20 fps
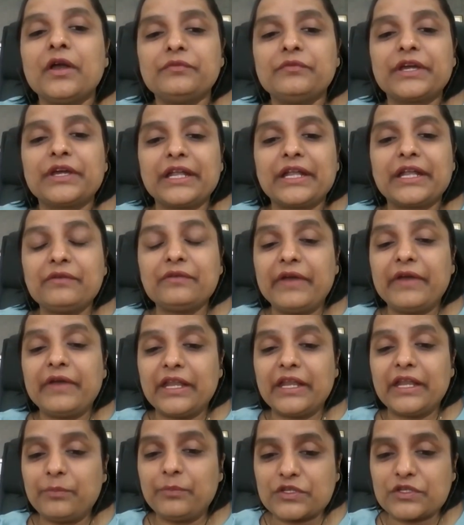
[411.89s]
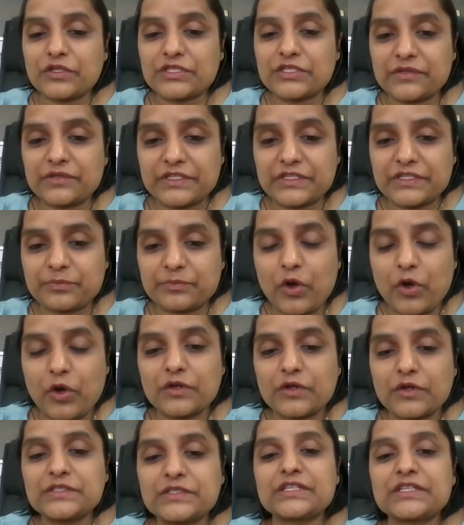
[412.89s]
we're getting very positive
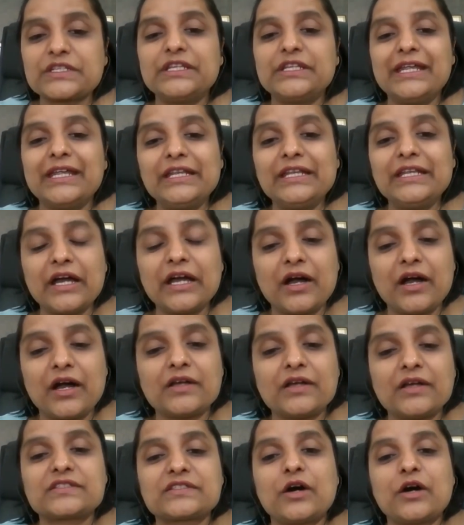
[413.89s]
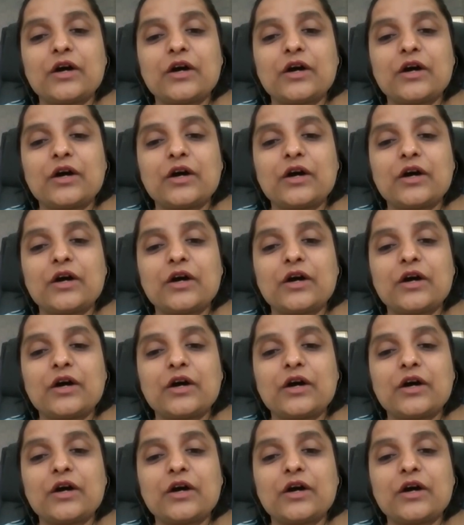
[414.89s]
response in India,